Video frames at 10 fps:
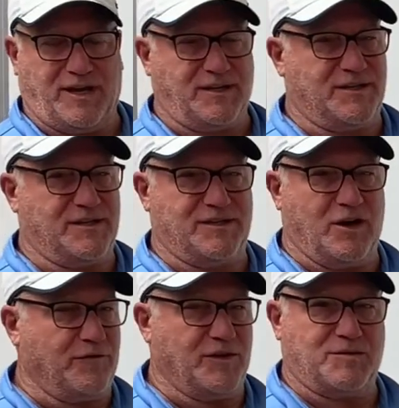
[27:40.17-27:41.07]
and
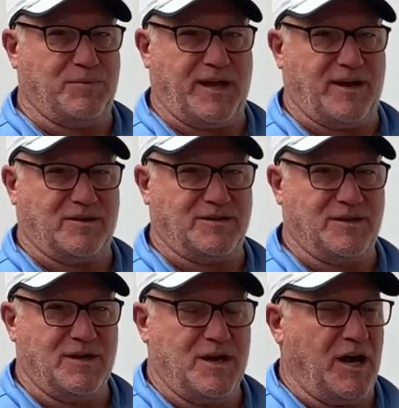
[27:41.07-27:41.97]
selfless players.
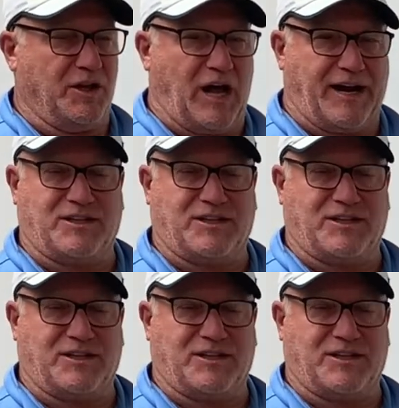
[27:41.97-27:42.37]
A lot of